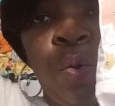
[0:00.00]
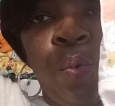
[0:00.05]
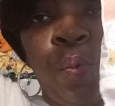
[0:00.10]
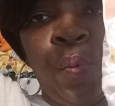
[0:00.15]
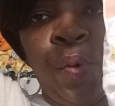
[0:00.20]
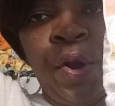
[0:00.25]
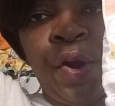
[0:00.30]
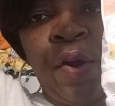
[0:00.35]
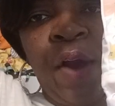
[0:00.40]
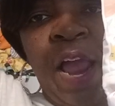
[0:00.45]

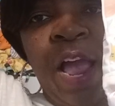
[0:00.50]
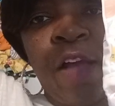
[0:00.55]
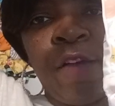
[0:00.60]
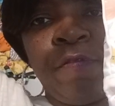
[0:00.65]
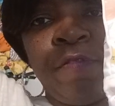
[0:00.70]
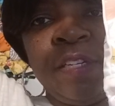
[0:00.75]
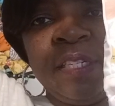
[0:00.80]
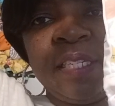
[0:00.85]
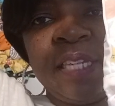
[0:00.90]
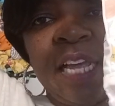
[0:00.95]
wear
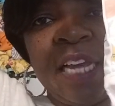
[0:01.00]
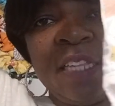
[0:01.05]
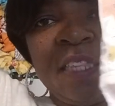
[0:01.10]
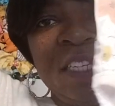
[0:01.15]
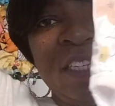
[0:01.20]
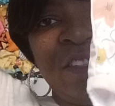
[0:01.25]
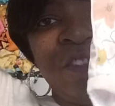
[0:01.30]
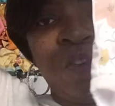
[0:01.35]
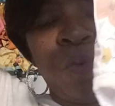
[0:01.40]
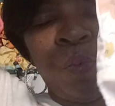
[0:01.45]
outfits like
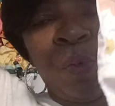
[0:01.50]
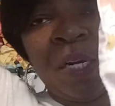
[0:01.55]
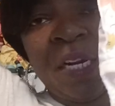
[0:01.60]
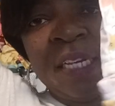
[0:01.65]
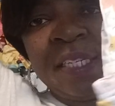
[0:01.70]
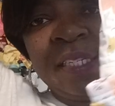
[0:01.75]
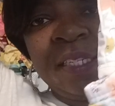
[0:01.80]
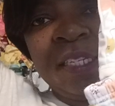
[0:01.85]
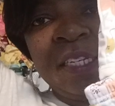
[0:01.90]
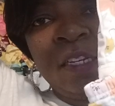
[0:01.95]
this. So when I
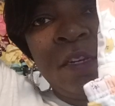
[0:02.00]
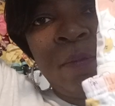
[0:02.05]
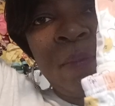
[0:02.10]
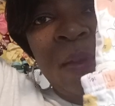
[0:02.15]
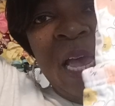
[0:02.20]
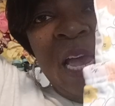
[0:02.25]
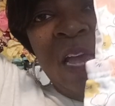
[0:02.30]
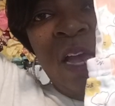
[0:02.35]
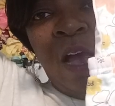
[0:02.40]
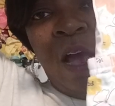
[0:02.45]
see them,
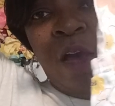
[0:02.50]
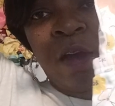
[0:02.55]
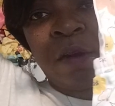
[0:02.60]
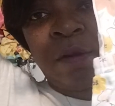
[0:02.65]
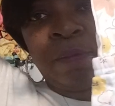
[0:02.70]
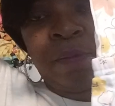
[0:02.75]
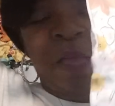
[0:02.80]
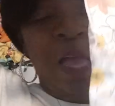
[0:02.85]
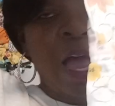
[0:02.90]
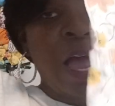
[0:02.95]
I,
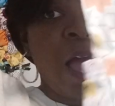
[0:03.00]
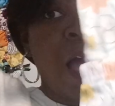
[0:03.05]
I